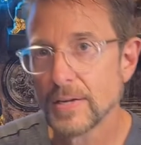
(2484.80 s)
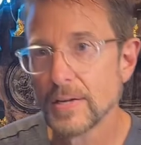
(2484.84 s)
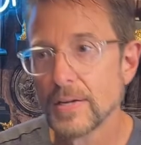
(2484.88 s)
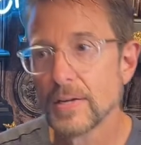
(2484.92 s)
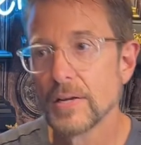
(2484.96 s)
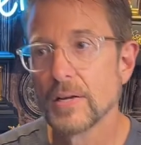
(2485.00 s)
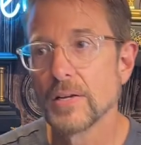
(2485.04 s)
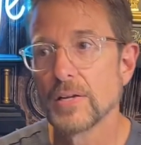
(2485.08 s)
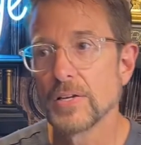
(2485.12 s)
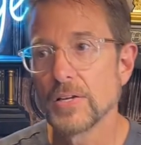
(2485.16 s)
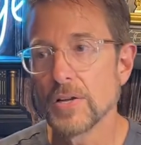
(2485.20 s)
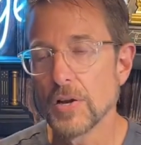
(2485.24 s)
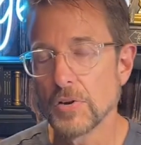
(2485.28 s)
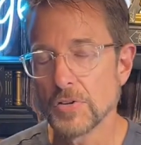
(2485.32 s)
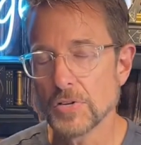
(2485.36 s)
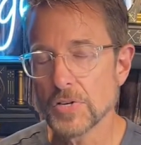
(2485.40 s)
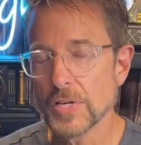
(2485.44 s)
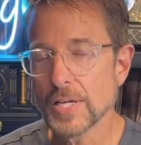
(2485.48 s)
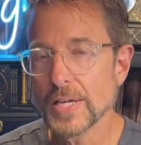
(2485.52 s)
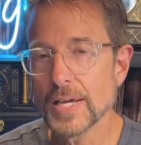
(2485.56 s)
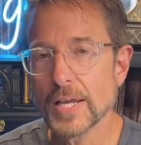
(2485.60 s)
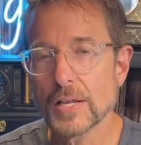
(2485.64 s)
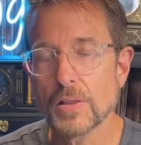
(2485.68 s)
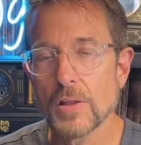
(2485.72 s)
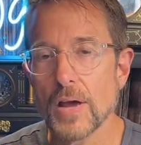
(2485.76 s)
You know, you can
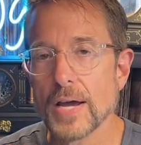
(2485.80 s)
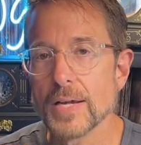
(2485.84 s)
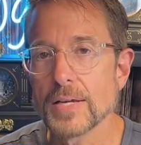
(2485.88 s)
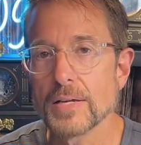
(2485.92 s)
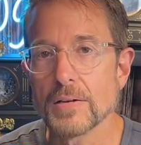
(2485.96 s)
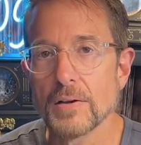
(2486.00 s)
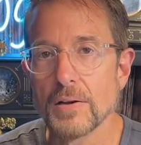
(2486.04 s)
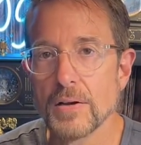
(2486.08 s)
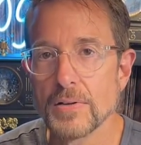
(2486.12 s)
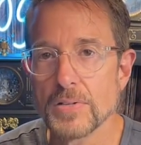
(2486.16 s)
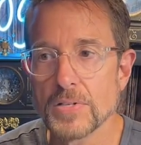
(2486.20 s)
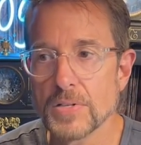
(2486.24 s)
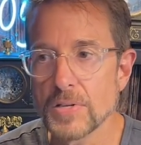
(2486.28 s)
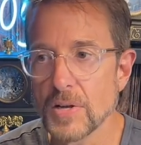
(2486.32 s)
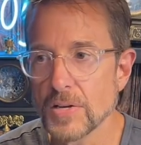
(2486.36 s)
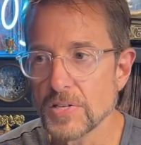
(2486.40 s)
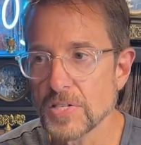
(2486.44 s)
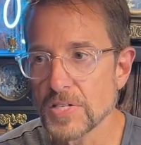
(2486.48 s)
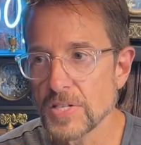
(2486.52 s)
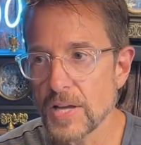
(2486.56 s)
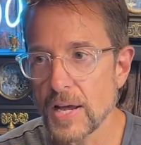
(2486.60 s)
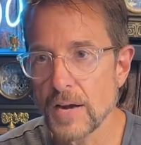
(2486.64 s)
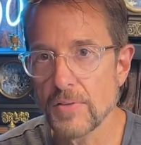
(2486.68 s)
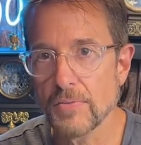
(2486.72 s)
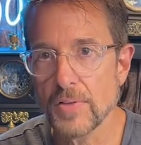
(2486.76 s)
get like a
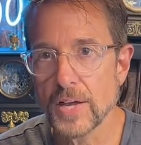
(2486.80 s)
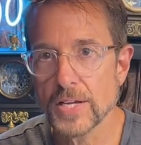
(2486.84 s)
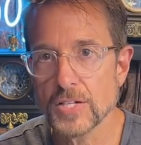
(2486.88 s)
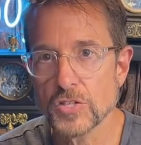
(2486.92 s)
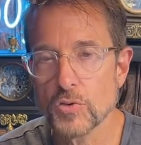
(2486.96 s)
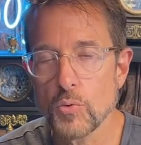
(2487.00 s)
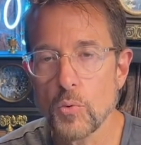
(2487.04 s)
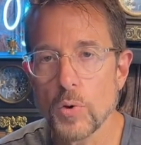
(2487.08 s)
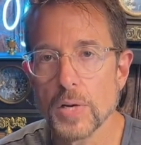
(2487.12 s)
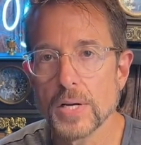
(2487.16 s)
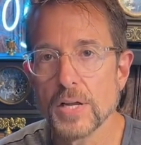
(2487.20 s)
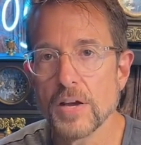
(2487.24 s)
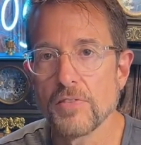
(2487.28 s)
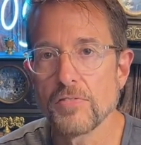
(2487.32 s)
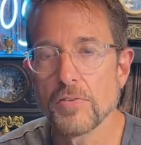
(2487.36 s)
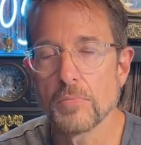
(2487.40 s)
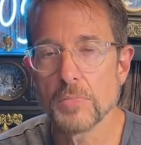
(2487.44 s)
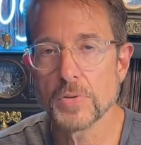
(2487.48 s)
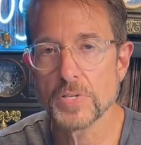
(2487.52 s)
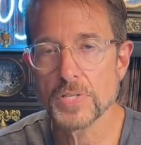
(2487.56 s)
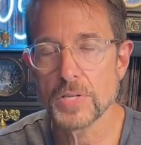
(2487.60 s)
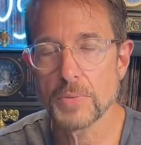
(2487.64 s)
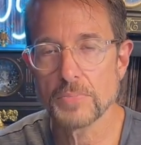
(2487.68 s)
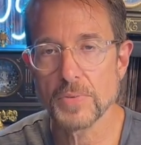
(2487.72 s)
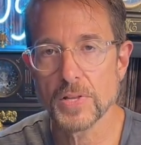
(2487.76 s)
set of like 20 of them or
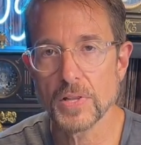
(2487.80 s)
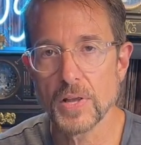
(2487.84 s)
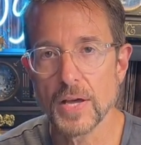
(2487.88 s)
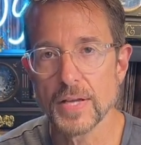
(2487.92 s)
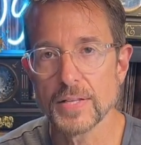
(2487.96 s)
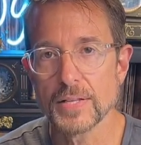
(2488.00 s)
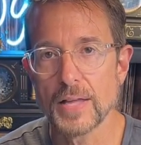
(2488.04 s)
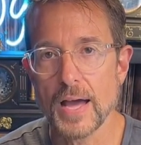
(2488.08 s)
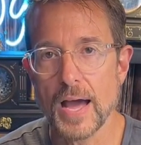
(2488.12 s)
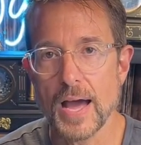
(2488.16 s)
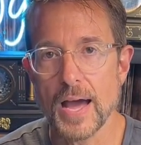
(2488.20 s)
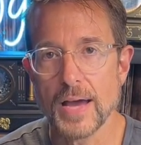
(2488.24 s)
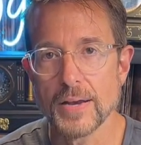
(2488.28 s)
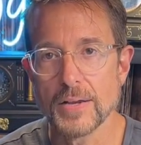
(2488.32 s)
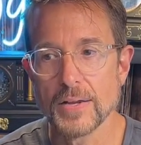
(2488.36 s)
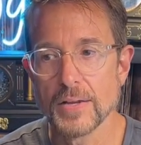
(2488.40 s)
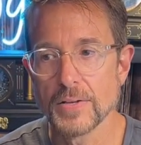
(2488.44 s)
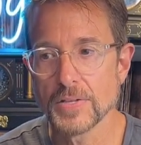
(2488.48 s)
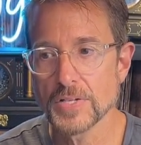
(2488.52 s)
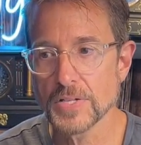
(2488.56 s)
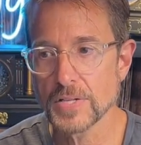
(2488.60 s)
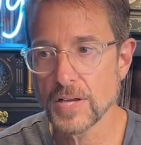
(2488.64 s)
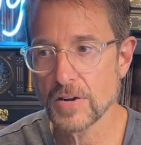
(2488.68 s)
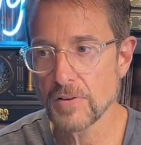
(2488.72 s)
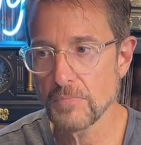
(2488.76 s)
something like that
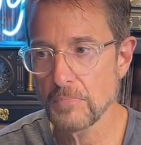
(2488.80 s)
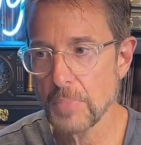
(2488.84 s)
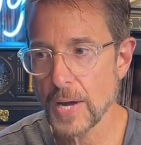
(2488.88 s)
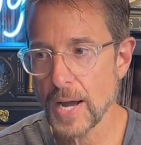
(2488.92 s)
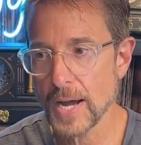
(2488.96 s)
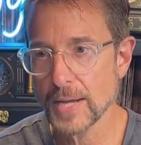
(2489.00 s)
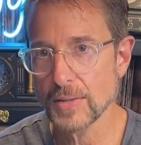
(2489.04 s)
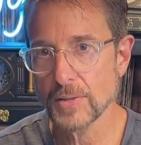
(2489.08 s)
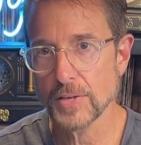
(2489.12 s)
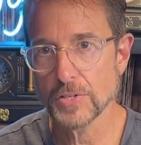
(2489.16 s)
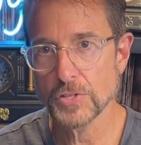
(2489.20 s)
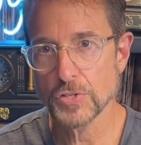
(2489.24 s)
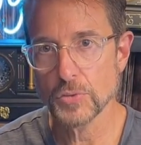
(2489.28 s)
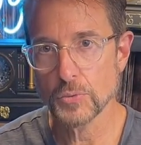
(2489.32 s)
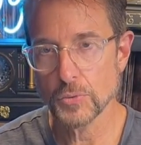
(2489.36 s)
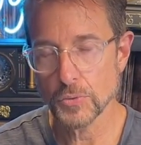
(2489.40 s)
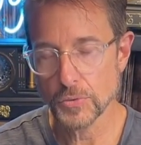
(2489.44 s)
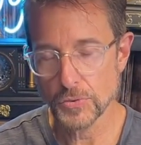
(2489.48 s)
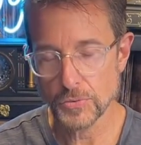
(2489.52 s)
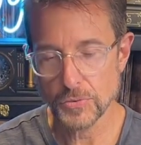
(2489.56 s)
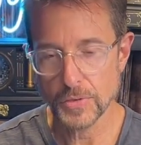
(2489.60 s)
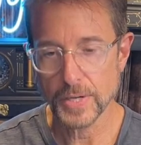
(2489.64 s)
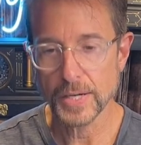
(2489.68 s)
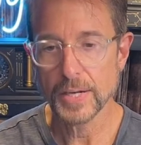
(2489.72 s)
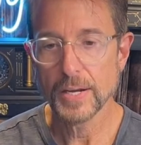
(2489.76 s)
instead of buying like 2 or
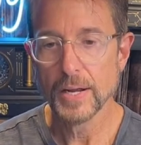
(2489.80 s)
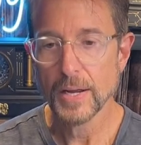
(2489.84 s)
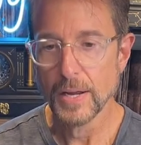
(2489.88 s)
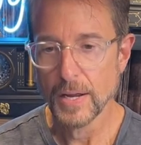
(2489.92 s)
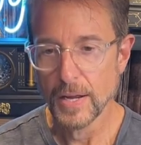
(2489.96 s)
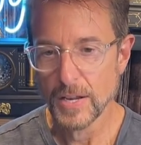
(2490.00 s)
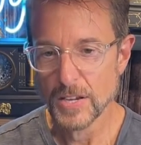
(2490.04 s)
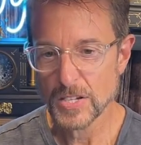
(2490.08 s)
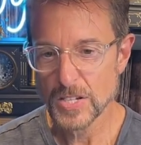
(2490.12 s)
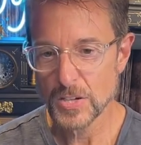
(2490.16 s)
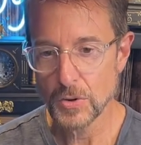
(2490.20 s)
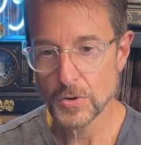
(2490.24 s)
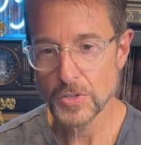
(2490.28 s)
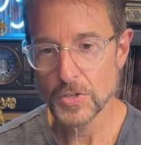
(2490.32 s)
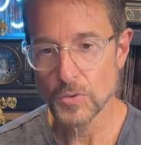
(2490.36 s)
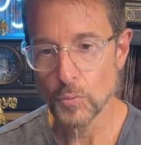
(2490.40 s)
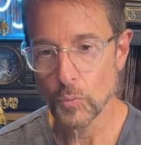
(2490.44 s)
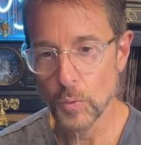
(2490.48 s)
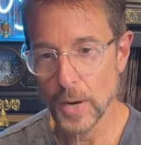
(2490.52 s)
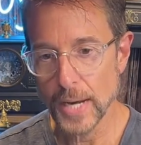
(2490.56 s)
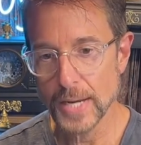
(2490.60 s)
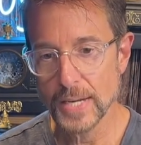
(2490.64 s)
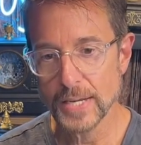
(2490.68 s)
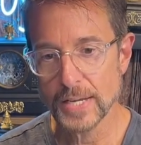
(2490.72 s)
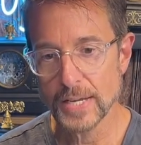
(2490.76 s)
3. So it's a
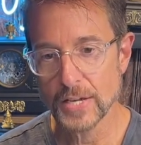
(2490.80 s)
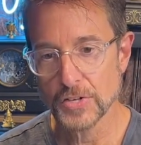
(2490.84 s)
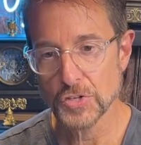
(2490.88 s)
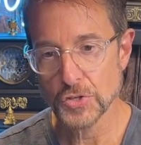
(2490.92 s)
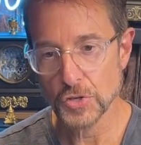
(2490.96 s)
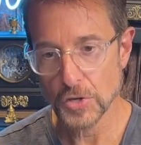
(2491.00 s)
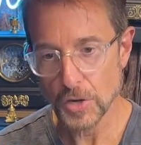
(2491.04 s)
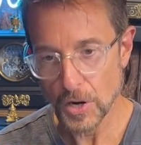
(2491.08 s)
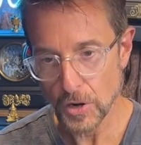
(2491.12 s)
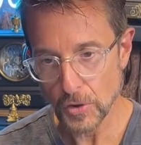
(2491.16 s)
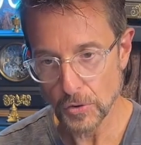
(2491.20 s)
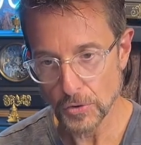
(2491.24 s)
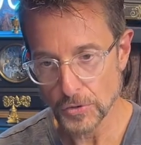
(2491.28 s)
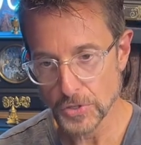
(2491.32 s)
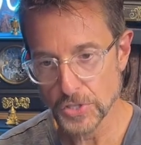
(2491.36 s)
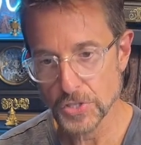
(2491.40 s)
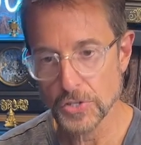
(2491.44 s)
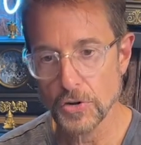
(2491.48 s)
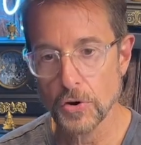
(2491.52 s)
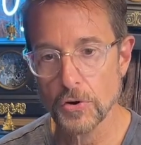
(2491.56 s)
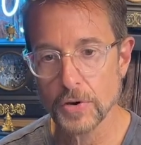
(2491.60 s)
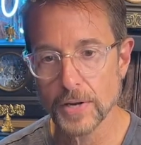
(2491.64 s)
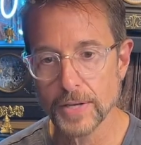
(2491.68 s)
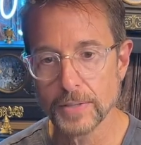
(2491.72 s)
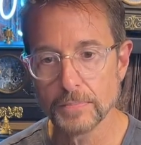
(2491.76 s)
way to get your colors
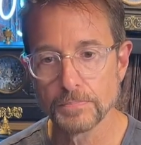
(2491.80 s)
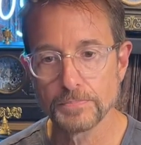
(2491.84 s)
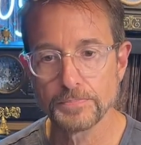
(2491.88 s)
started.